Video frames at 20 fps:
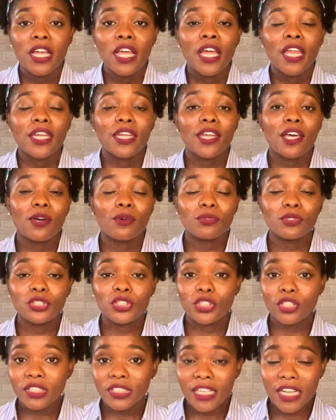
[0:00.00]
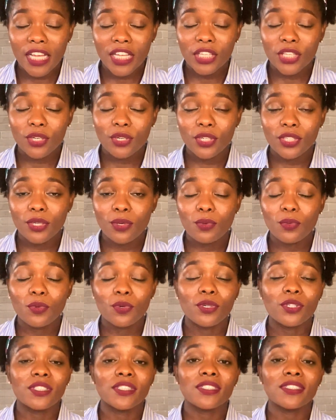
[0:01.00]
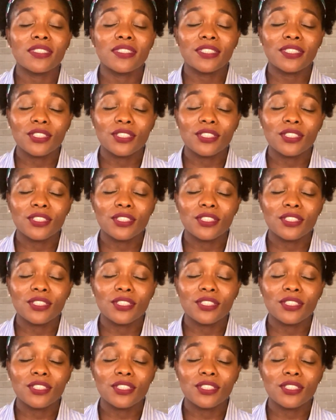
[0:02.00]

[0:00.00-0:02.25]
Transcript: Now, just like the other ones,